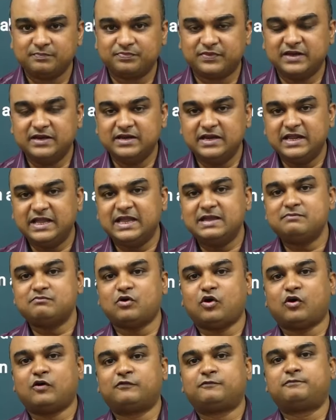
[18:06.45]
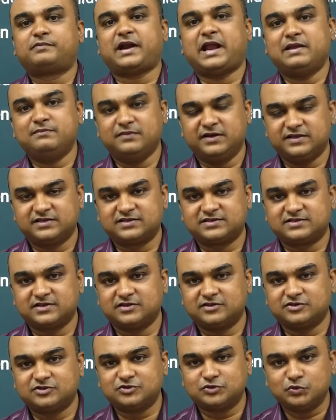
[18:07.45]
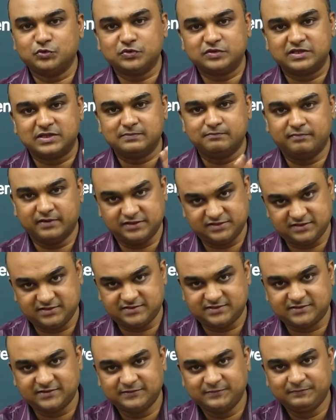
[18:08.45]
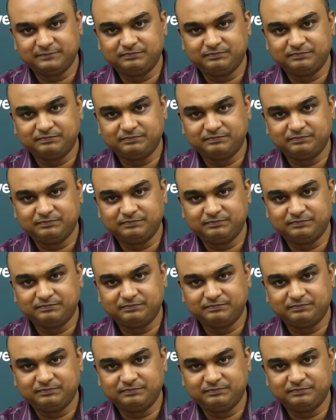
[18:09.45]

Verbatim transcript: the name of Prime Minister to the budget.